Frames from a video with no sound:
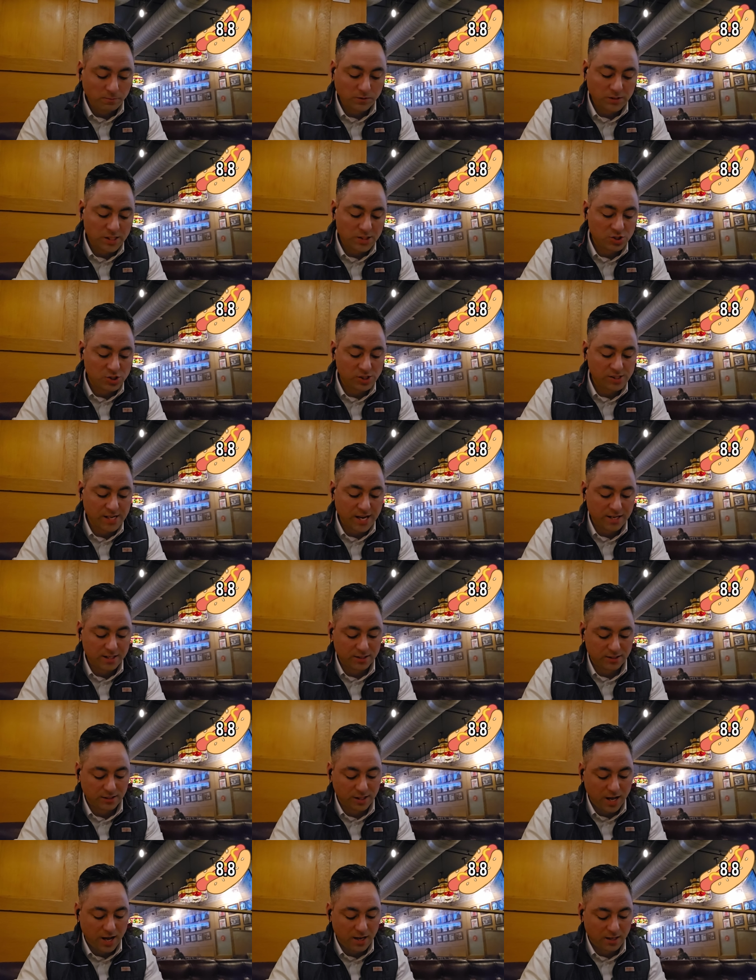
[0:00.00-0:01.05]
it just had a
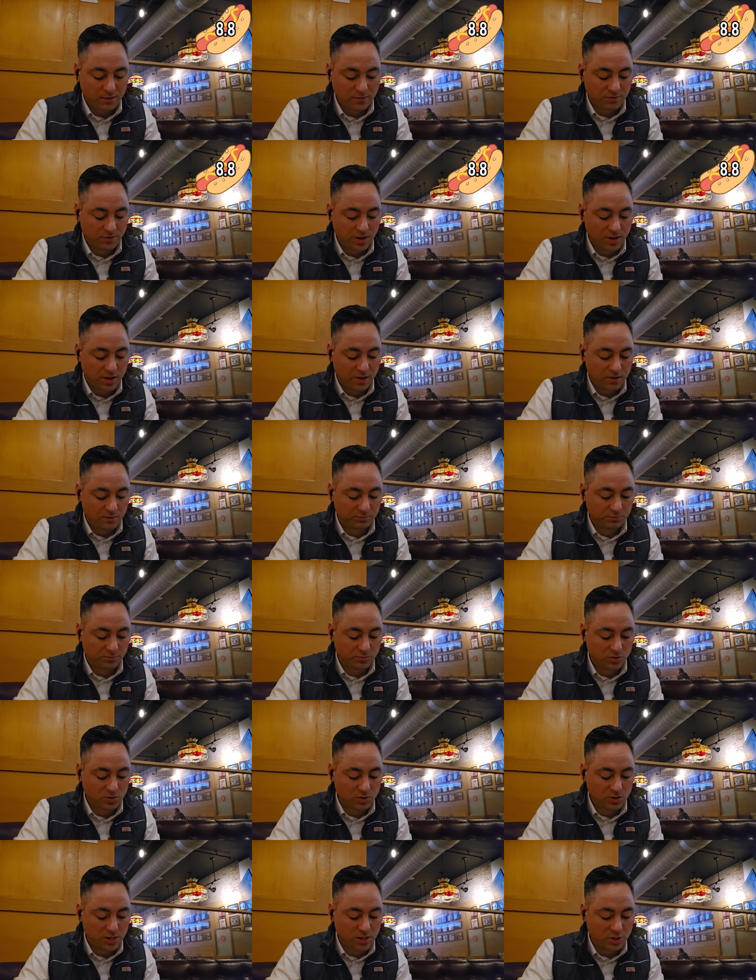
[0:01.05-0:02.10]
lot of, uh,
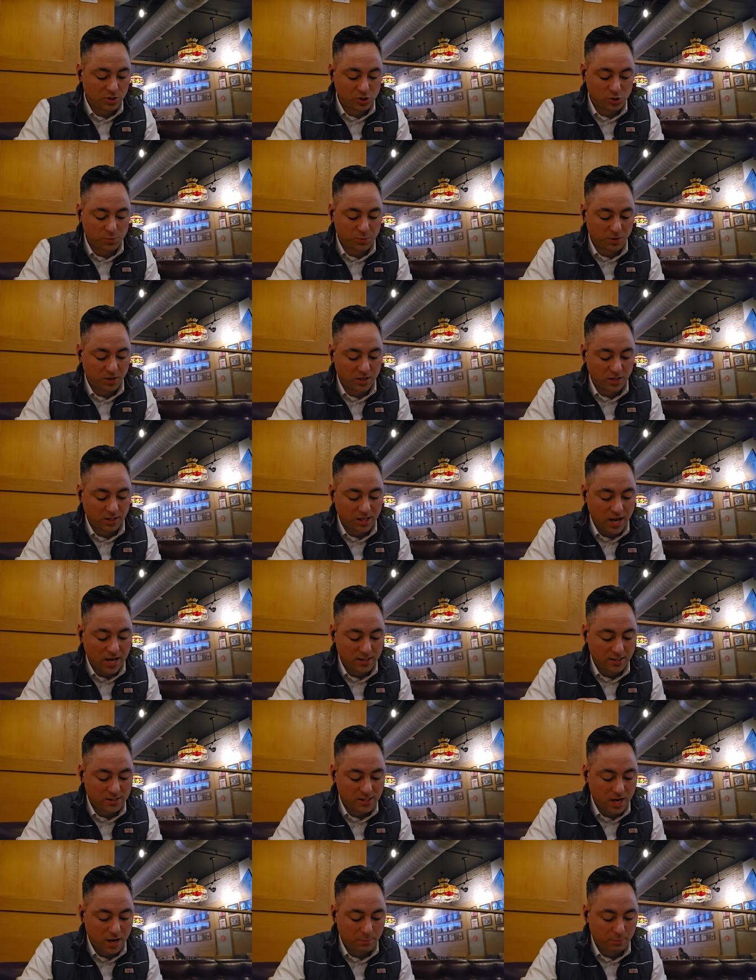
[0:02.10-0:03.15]
they just put a lot
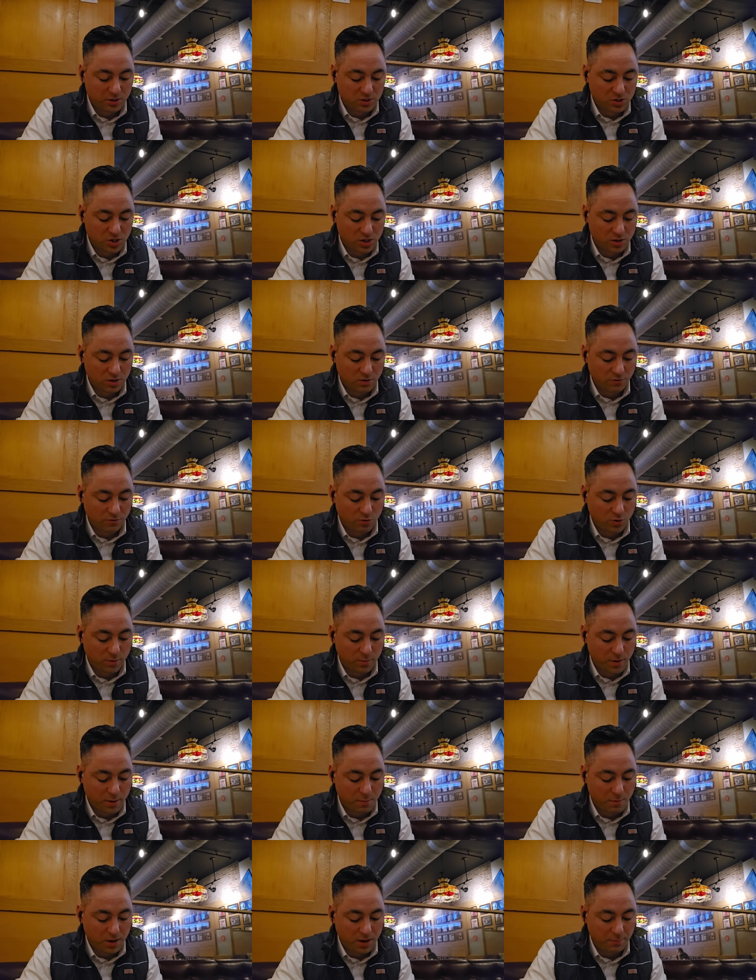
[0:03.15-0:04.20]
of toppings on there for
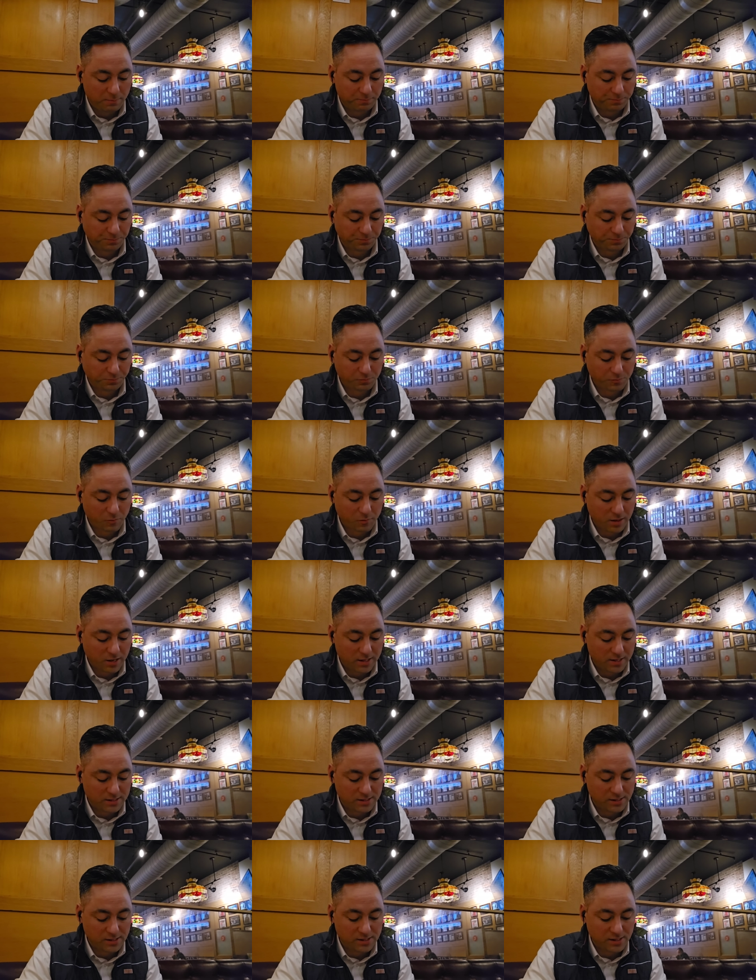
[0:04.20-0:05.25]
me, but
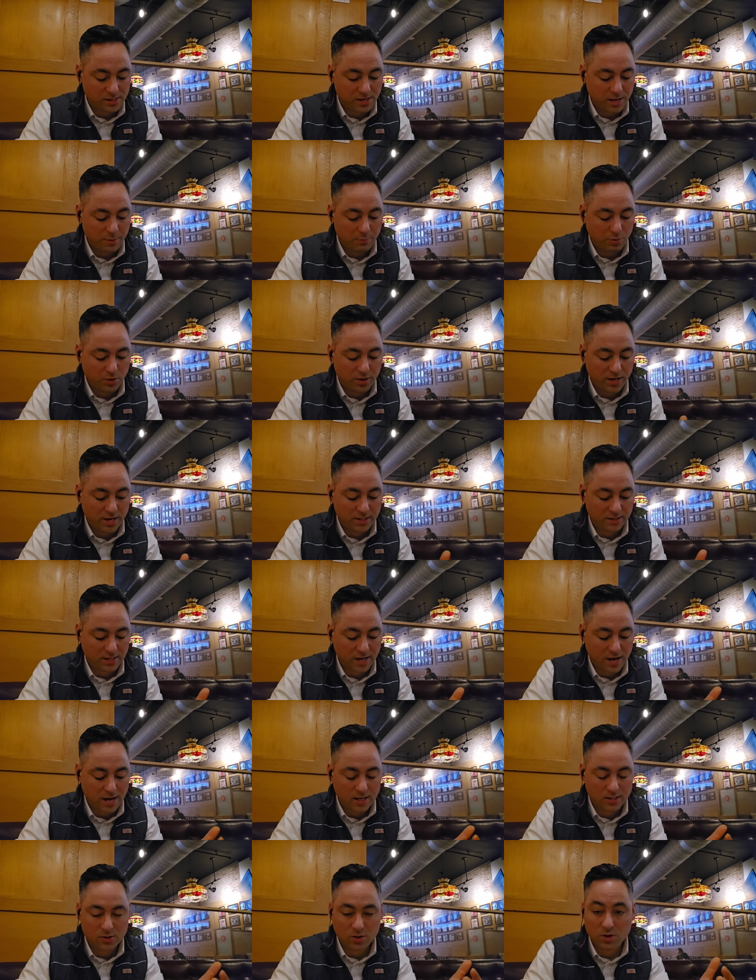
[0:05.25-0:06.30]
this is an 8.8. The
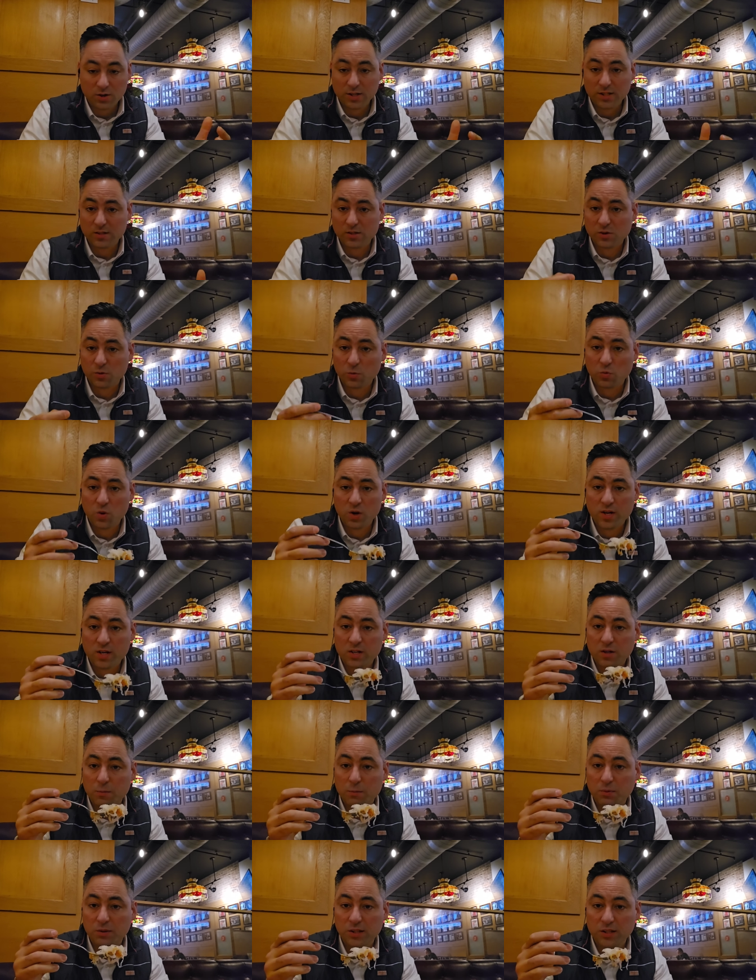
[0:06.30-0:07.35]
hot dog is what a
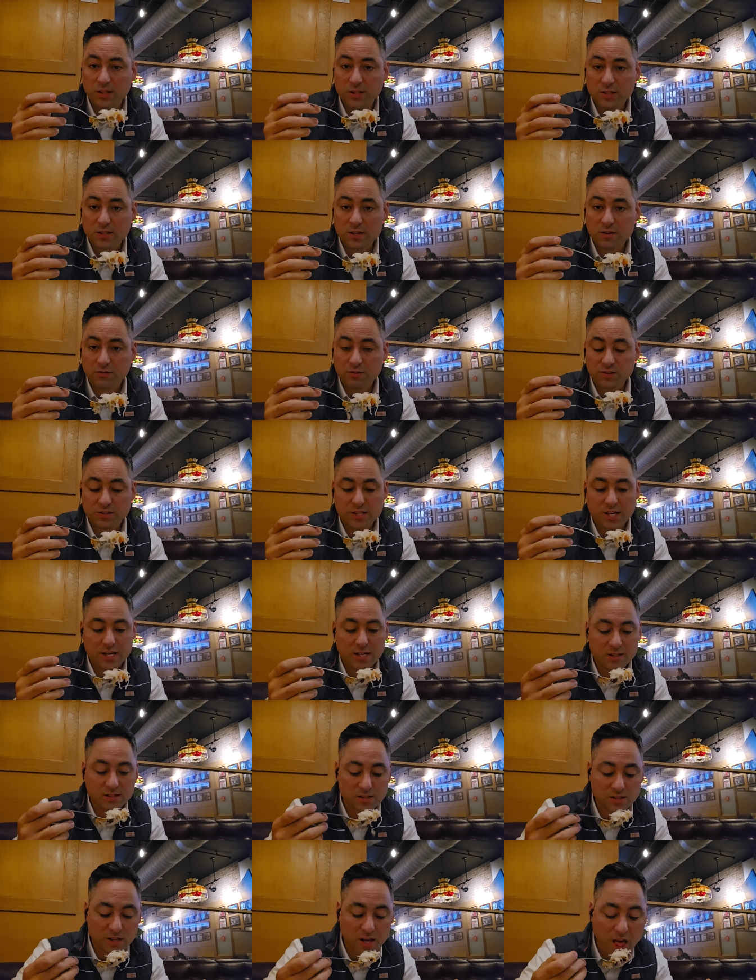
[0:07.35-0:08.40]
completely different
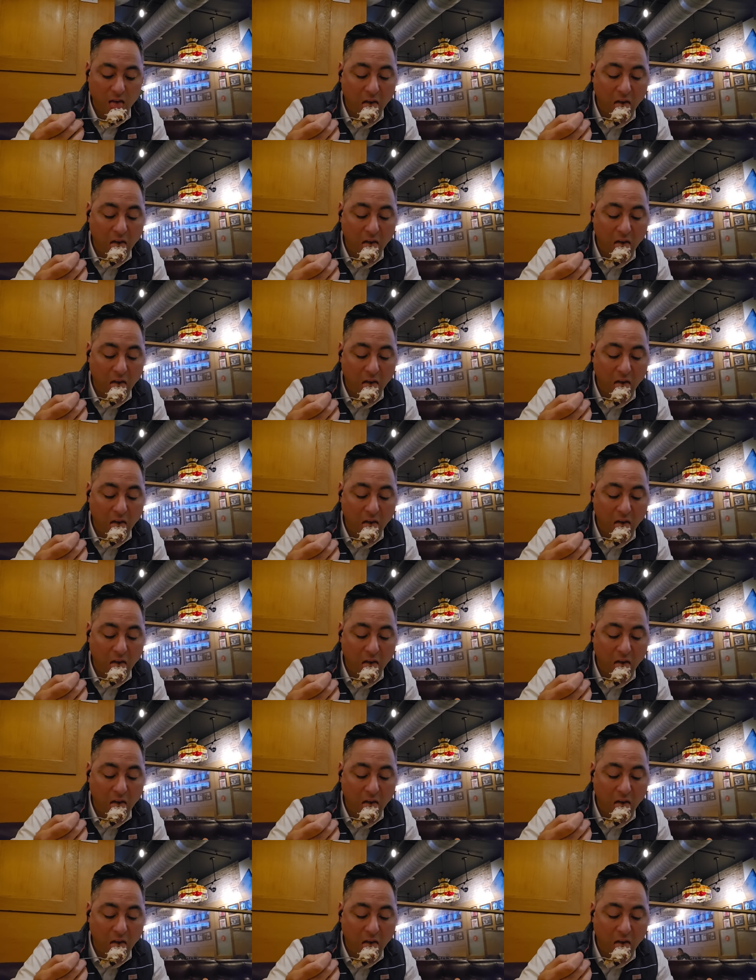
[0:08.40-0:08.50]
taste.